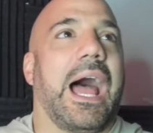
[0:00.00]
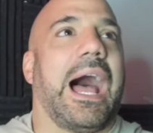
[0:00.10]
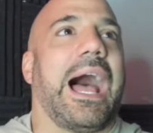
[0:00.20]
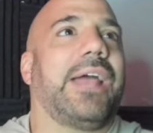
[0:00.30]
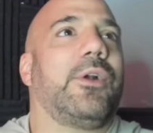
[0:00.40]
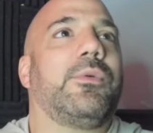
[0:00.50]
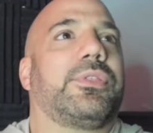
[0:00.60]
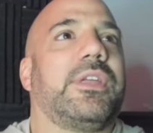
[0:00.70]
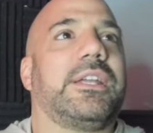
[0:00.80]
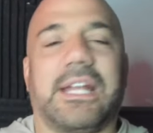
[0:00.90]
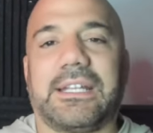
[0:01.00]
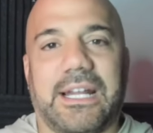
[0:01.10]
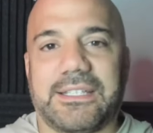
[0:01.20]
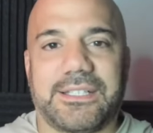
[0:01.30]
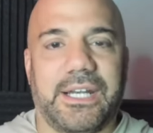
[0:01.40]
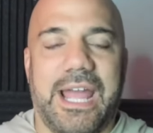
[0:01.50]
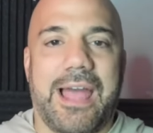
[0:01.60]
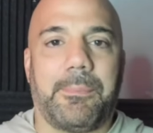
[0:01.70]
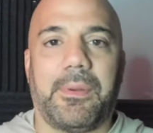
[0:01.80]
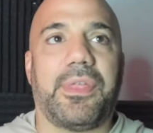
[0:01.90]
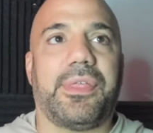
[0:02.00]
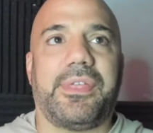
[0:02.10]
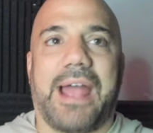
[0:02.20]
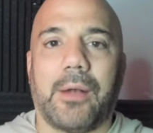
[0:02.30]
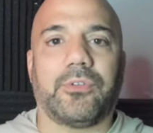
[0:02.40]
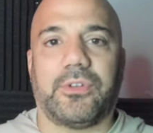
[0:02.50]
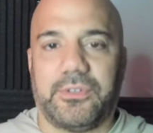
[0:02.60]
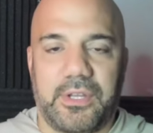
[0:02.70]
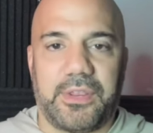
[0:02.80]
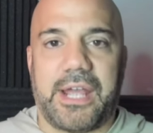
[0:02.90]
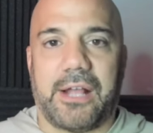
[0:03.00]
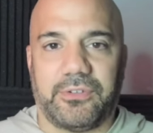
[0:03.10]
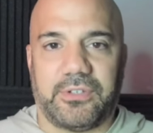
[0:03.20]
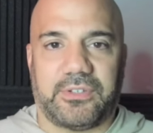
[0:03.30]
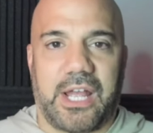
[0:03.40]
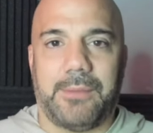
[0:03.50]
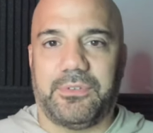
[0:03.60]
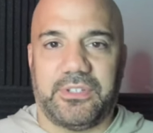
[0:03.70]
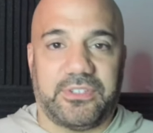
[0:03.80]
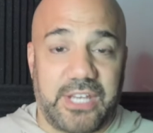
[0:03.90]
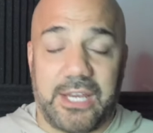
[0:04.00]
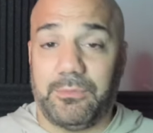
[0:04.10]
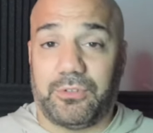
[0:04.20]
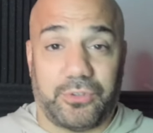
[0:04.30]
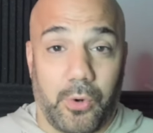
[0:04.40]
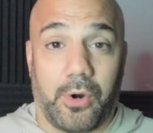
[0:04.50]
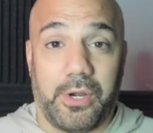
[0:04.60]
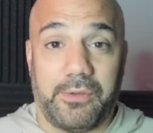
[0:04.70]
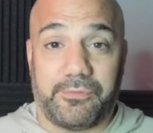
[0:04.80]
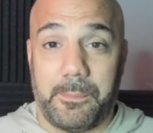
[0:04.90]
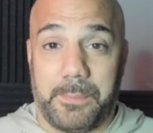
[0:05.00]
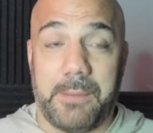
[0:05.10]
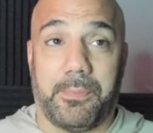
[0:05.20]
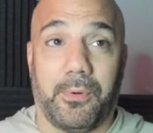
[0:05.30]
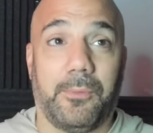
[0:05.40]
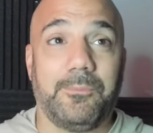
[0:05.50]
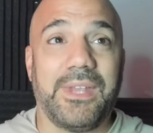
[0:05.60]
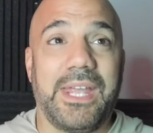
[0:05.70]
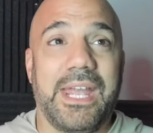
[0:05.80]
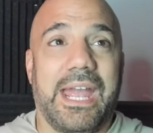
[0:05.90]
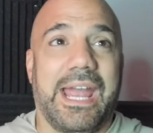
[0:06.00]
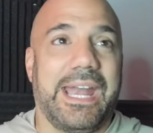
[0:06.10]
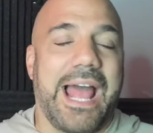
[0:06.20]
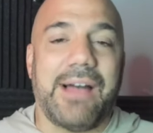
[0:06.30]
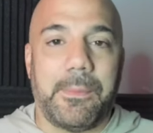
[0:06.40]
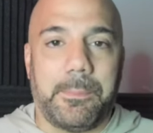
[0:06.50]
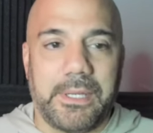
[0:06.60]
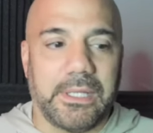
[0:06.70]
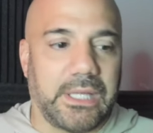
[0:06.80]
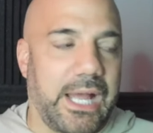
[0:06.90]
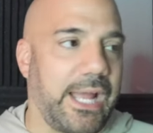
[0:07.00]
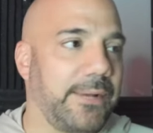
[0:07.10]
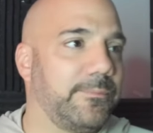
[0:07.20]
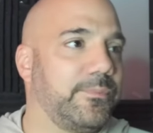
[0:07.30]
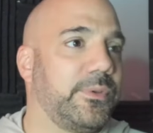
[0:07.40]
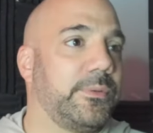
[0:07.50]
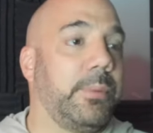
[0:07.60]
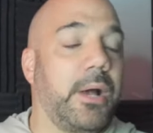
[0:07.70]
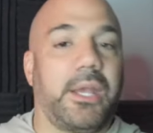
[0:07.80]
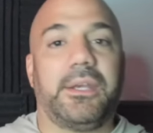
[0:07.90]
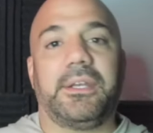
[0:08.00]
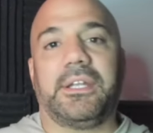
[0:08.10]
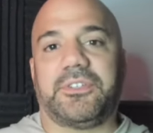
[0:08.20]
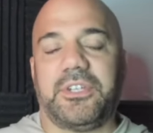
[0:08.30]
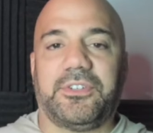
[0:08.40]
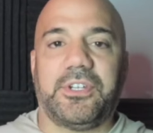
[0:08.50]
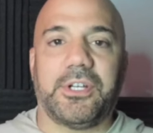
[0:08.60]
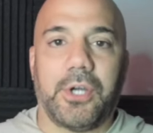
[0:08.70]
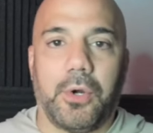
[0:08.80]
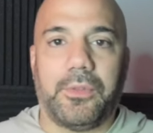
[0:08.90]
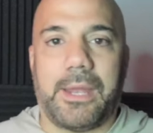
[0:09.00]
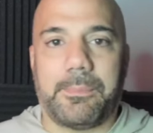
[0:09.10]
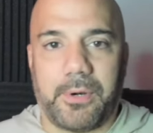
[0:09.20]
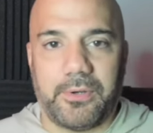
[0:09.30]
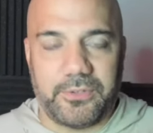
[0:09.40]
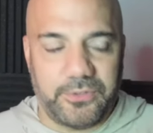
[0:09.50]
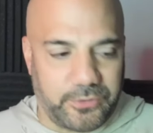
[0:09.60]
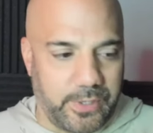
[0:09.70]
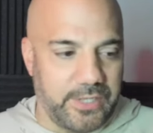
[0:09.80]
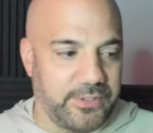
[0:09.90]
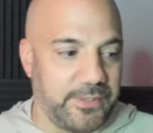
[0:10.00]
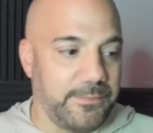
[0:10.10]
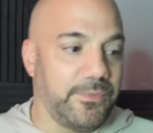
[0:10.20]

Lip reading: I don't think that that's going to happen thousands and thousands of times, the same story from people, and have it be a lie. But it's easy to go, that person's crazy.